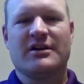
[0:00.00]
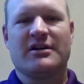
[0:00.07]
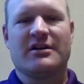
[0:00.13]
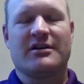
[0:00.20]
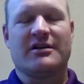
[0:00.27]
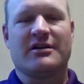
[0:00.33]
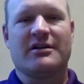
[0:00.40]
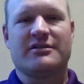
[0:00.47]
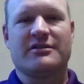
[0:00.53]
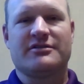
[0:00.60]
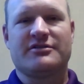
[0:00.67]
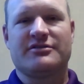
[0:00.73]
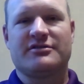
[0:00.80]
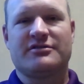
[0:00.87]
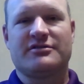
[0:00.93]
uh,
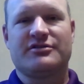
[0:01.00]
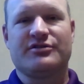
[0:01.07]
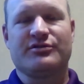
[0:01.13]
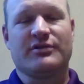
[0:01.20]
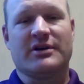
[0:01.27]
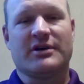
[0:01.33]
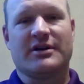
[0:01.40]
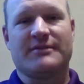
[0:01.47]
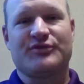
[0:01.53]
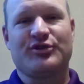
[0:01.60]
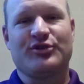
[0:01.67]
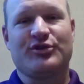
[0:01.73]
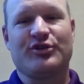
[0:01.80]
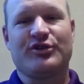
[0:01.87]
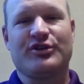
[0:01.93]
to, uh,
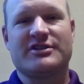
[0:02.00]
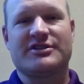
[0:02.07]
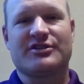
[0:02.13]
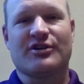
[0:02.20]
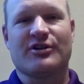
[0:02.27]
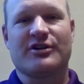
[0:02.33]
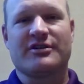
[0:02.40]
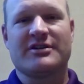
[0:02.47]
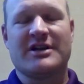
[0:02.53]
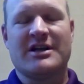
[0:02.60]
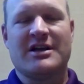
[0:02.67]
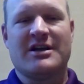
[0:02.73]
to a good start.